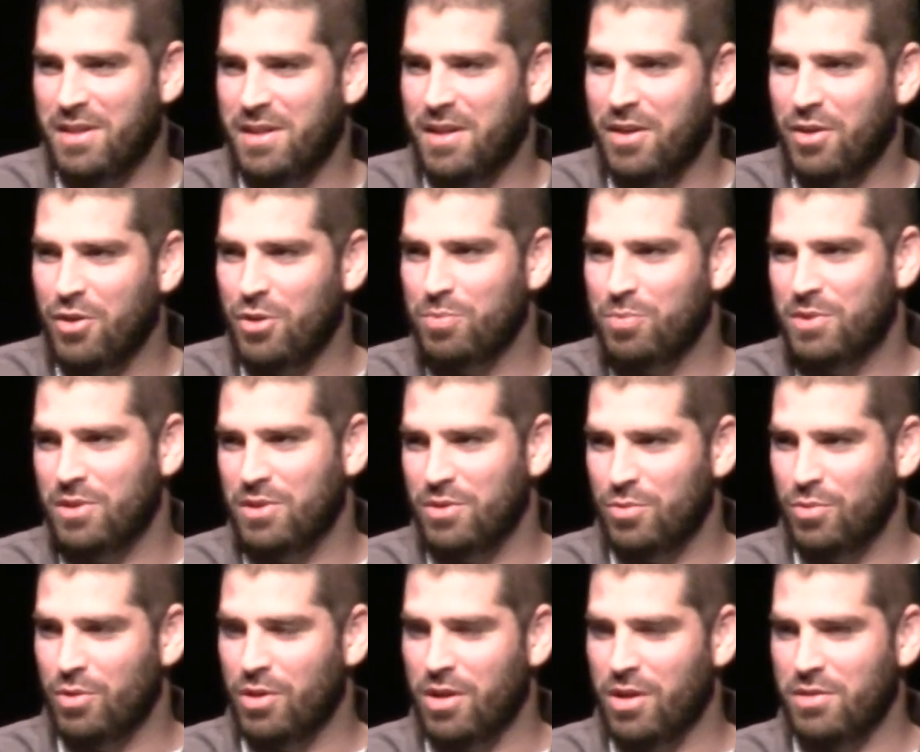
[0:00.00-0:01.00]
and I hope that
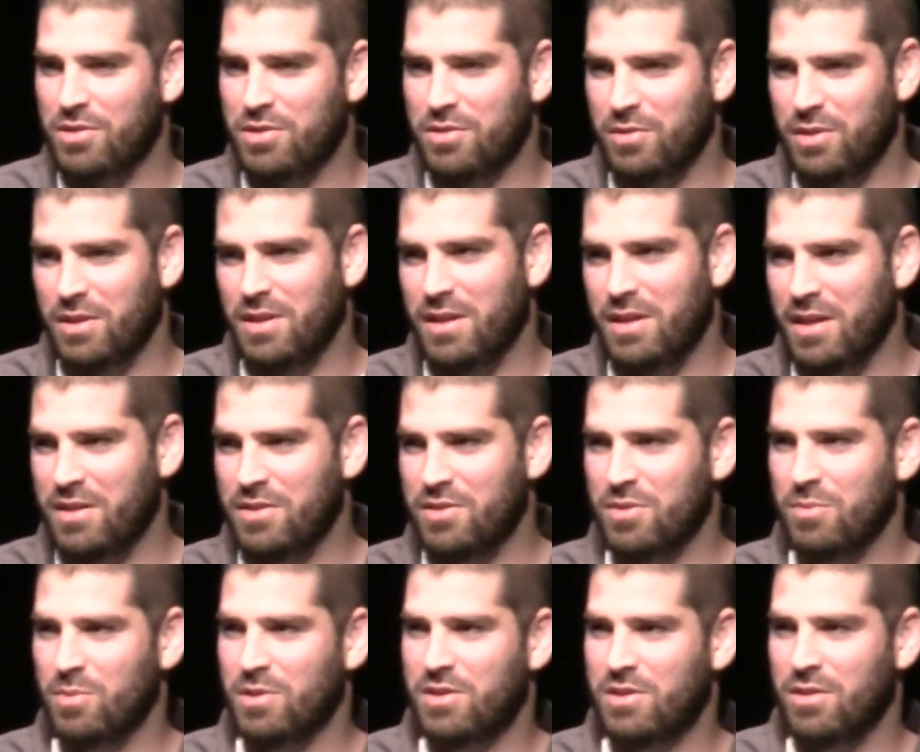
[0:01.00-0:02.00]
you will also
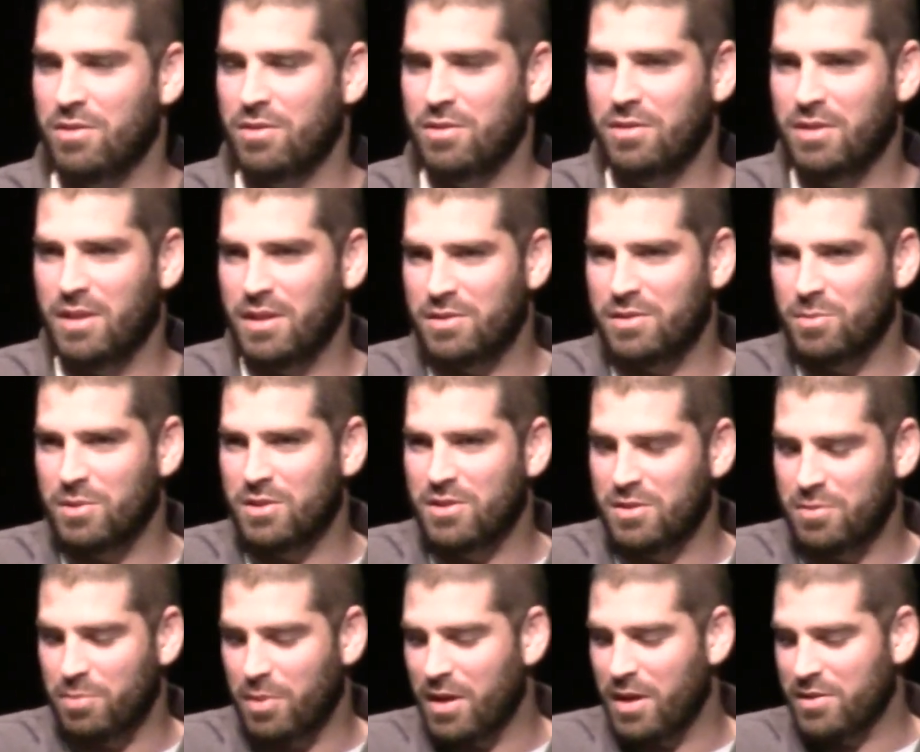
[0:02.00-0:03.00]
engage the material as much
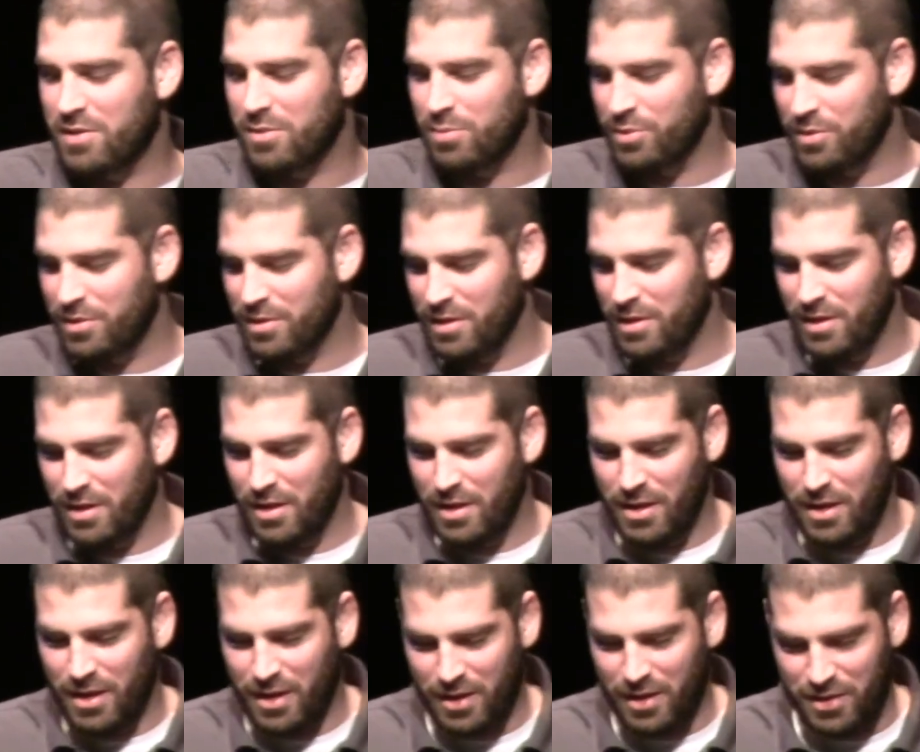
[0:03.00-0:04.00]
as possible
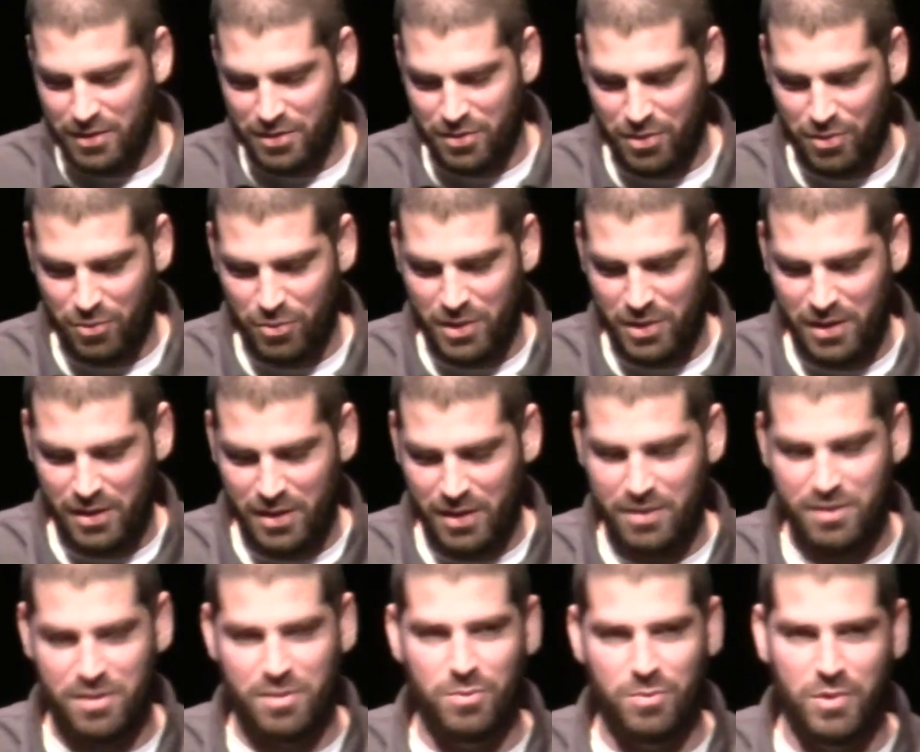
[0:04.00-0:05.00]
so that we can
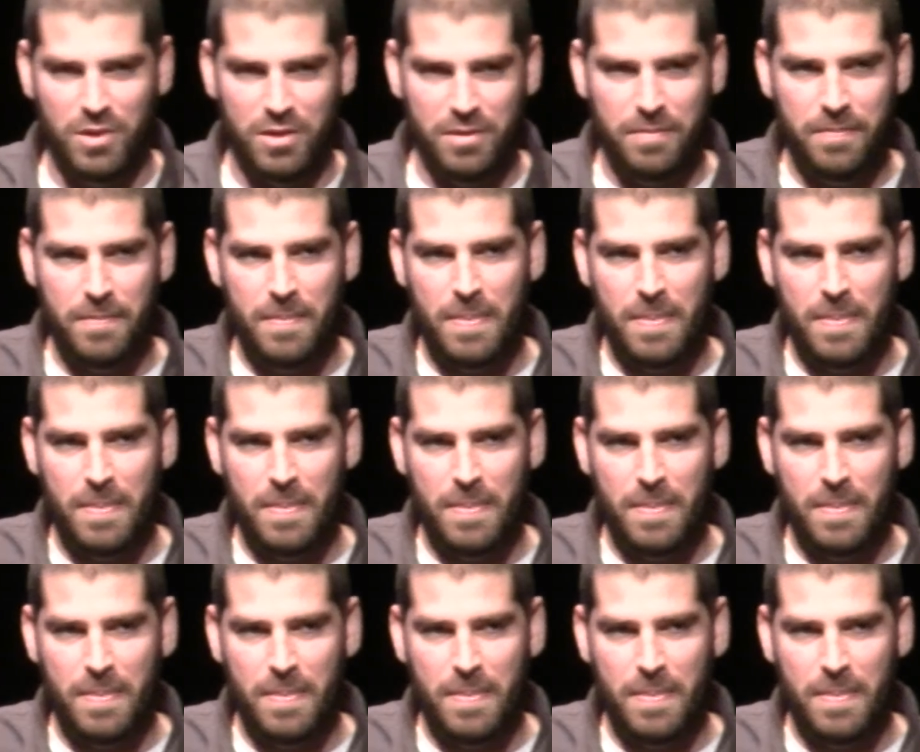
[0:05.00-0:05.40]
get somewhere.